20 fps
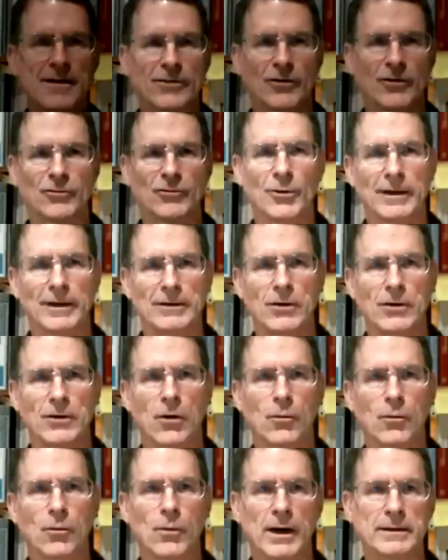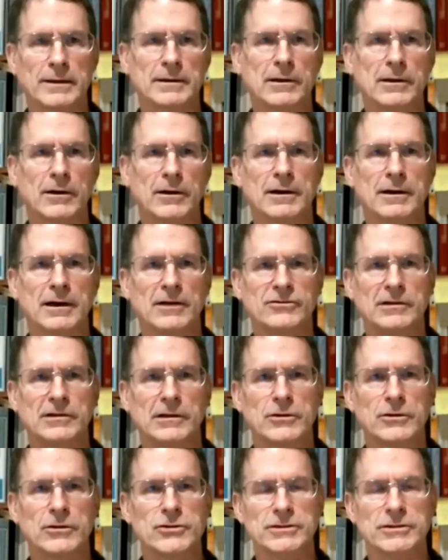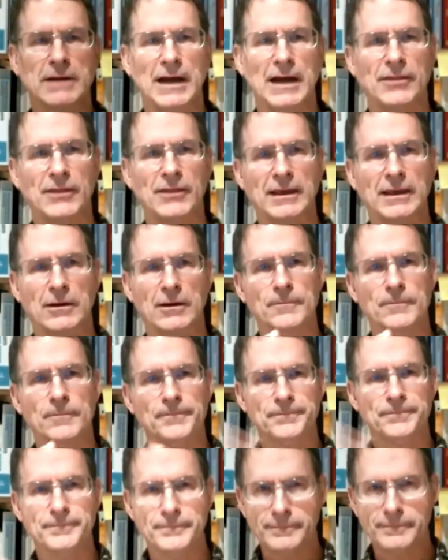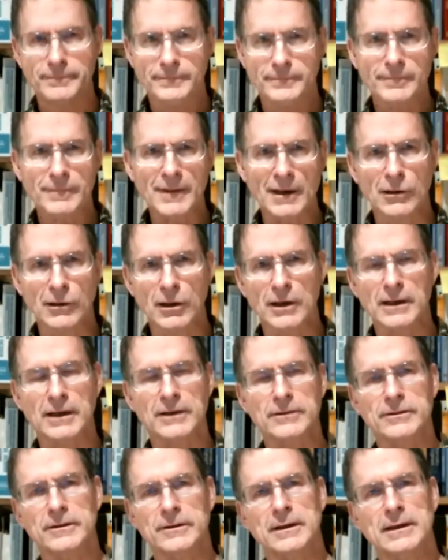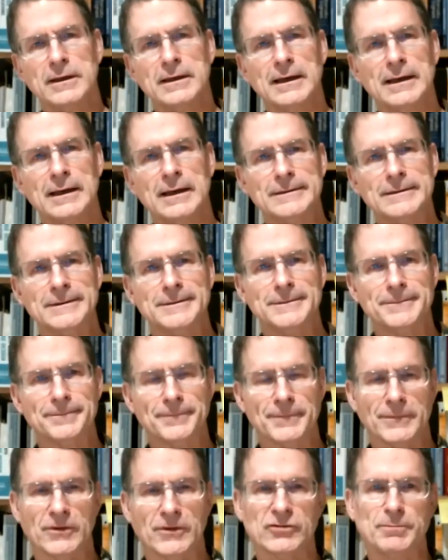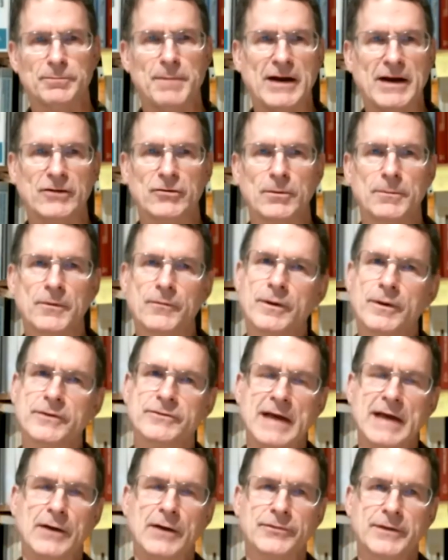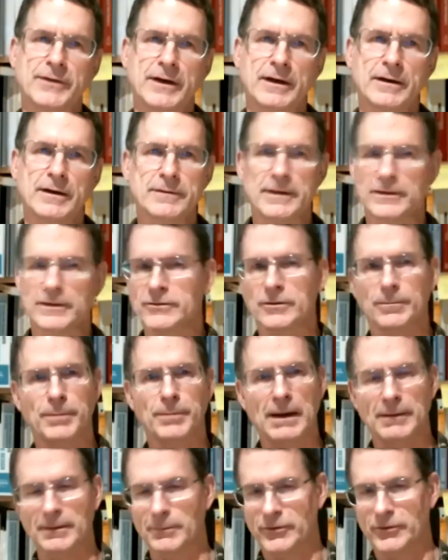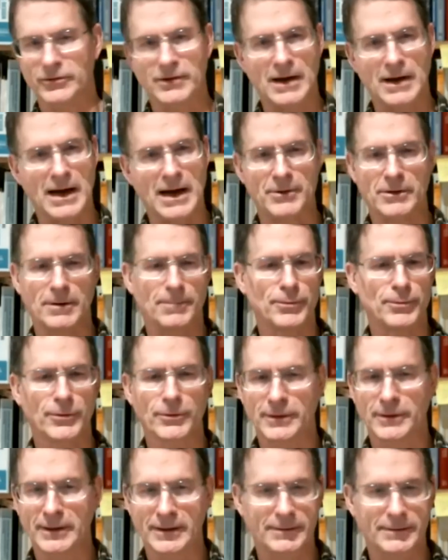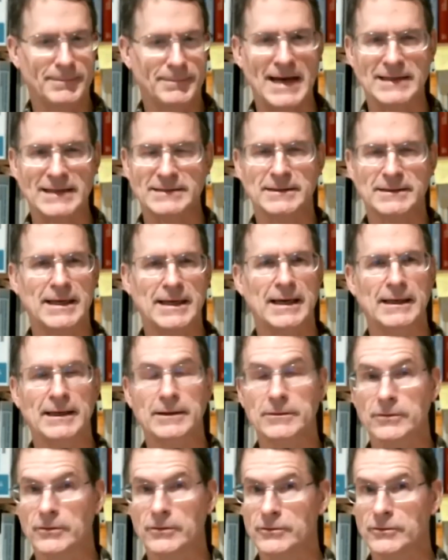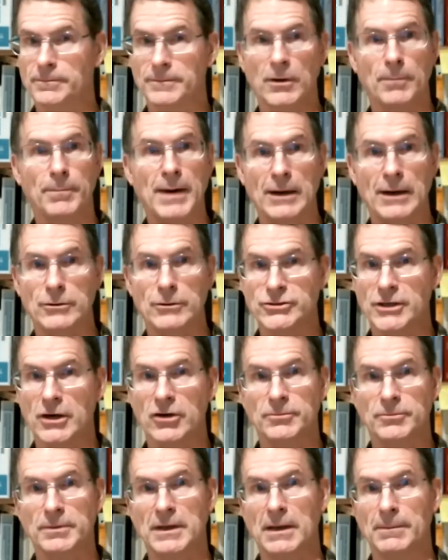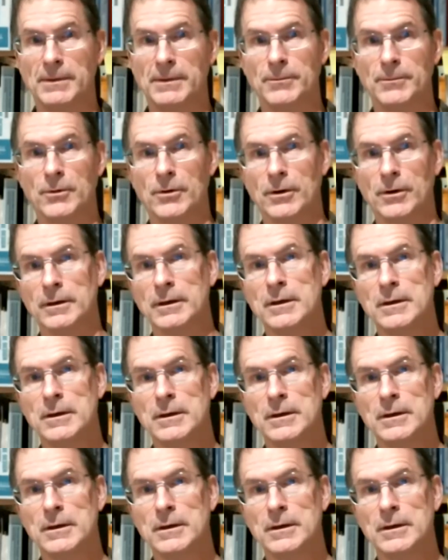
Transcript: there's really no one clear cut solution. I think you look at the uh, the spectrum of what's out there, and so probably the most common are pruning and masticating. There's you know biochar is becoming more